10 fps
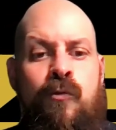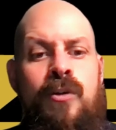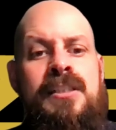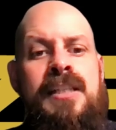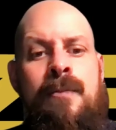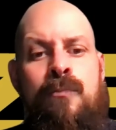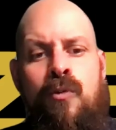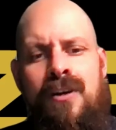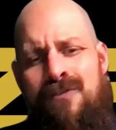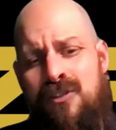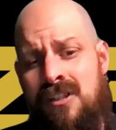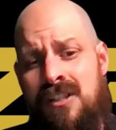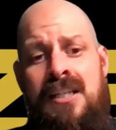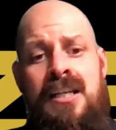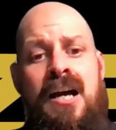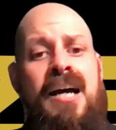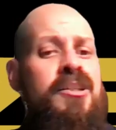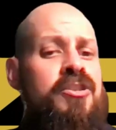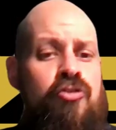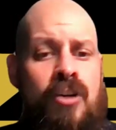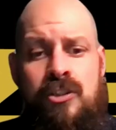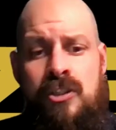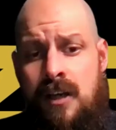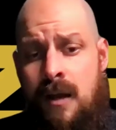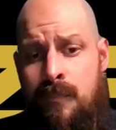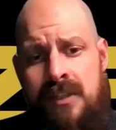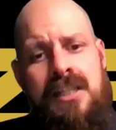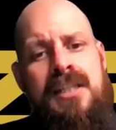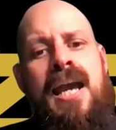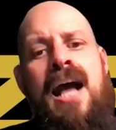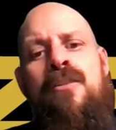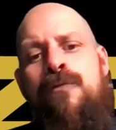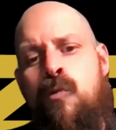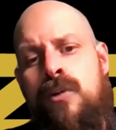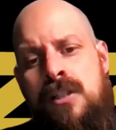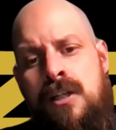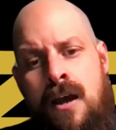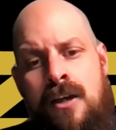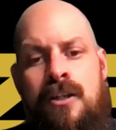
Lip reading: For example, if you're a construction company in California,